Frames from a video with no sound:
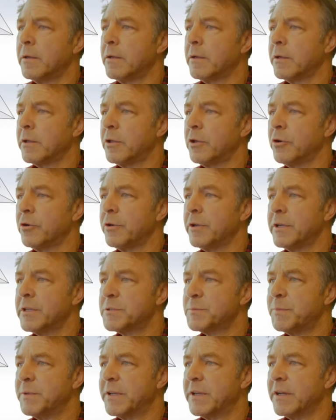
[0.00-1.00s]
curious
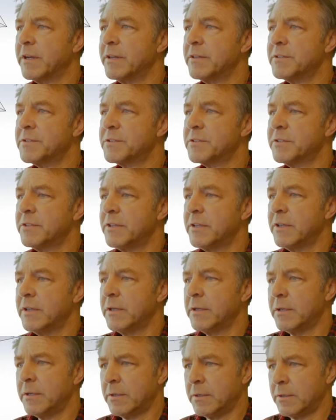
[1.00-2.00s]
because
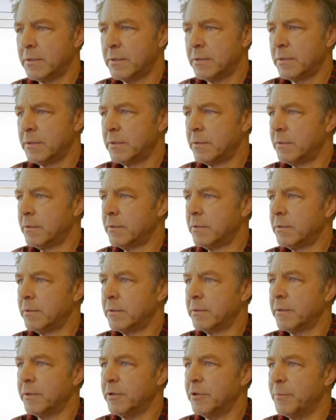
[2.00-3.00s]

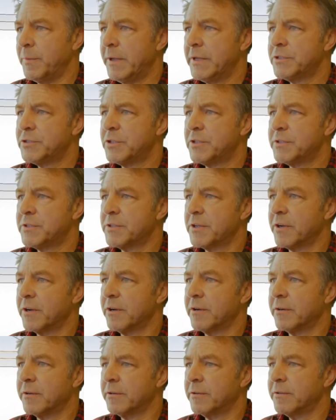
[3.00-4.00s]
the dimensions
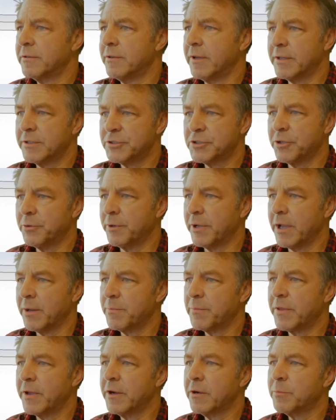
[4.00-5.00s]
are not showing up
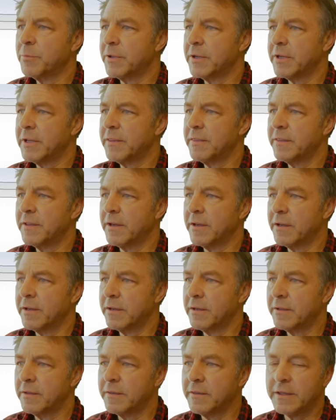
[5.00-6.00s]
there, but
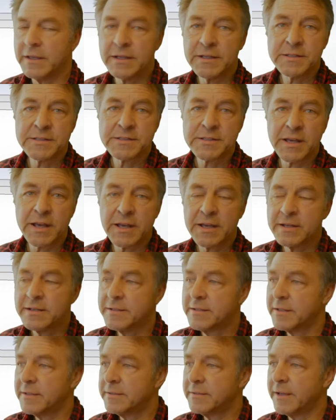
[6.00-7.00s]
the
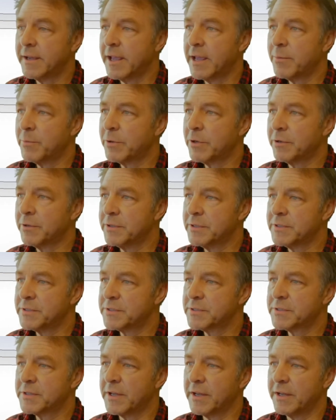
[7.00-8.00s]
inside diameter
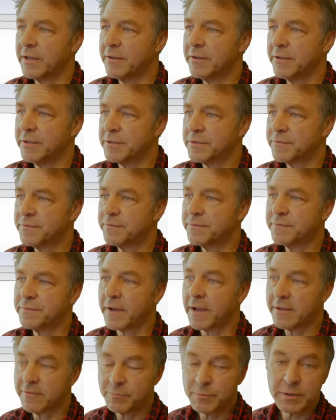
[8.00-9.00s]
is
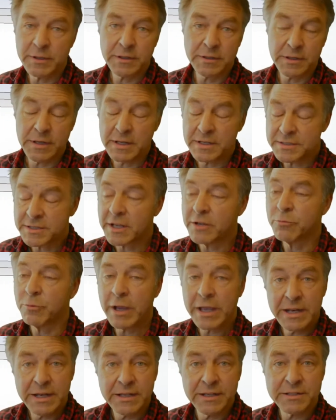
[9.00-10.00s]
inside
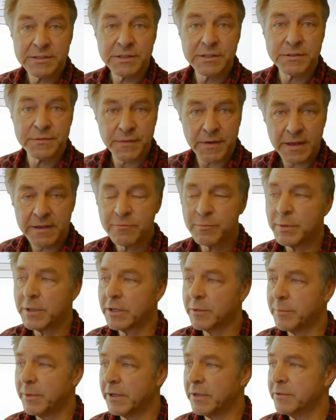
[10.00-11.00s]
radius is 5
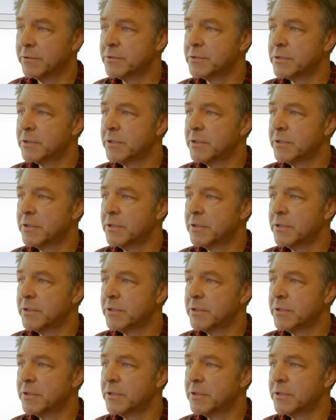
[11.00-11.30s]
millimeters,